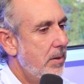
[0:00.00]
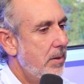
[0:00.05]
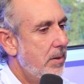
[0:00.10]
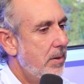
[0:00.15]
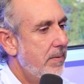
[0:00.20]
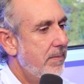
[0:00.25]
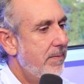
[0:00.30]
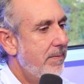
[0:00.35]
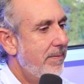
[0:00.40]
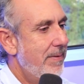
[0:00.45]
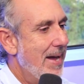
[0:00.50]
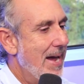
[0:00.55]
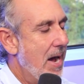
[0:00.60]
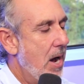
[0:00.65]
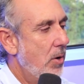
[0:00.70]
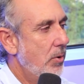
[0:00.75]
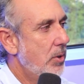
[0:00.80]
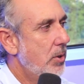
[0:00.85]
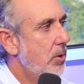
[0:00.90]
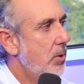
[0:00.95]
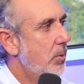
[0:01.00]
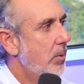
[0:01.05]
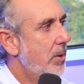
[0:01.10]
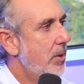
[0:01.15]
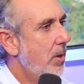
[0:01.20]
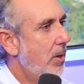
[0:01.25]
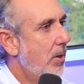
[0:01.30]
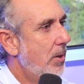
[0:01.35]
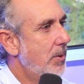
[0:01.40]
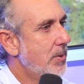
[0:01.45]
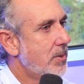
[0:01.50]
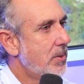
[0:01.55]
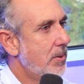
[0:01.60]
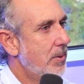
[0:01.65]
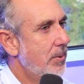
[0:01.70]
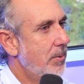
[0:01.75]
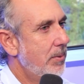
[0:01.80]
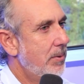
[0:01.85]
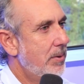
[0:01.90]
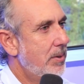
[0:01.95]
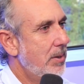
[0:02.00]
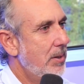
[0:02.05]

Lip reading: the value and also